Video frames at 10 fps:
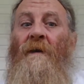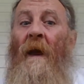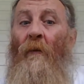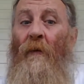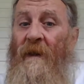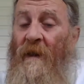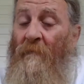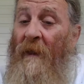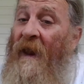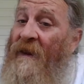Now we
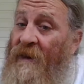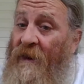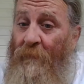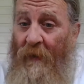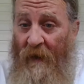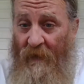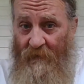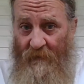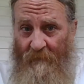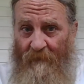command ye, brethren,
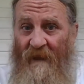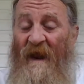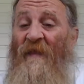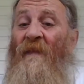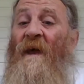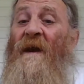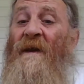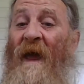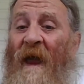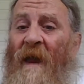in the
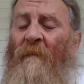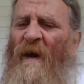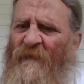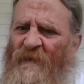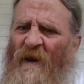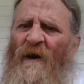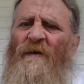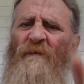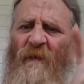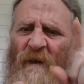name, that's
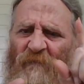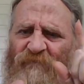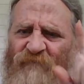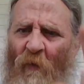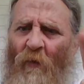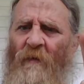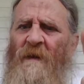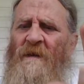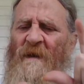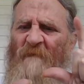under the
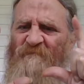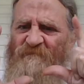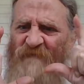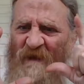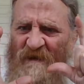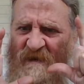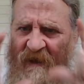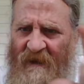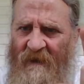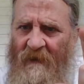authority of the
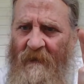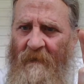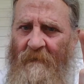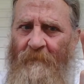King